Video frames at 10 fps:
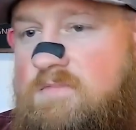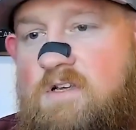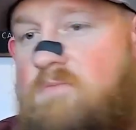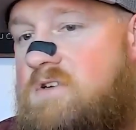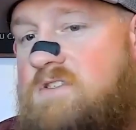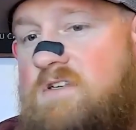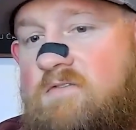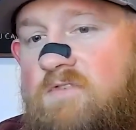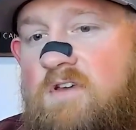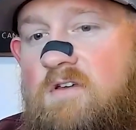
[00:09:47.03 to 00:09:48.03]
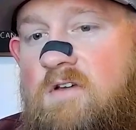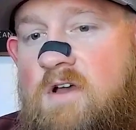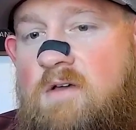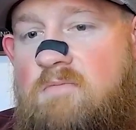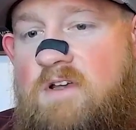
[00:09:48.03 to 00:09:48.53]
ten percent fee
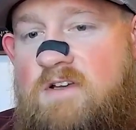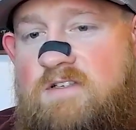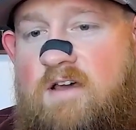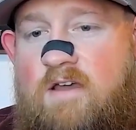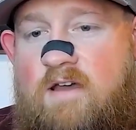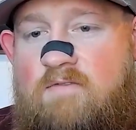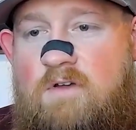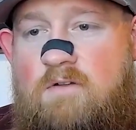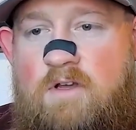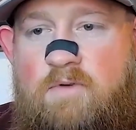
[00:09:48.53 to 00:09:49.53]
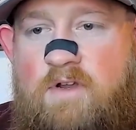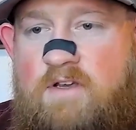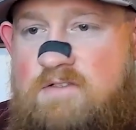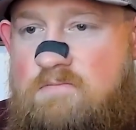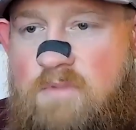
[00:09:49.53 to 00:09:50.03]
because now they have to go liquidate
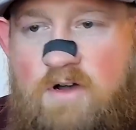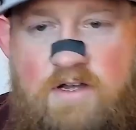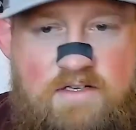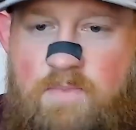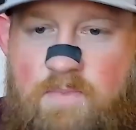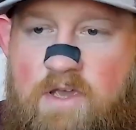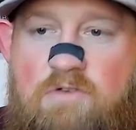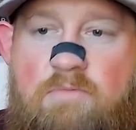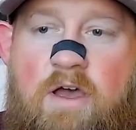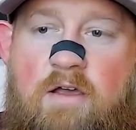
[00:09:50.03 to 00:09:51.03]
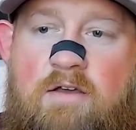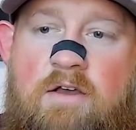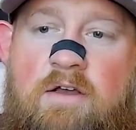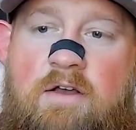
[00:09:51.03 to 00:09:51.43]
some bonds, pay you back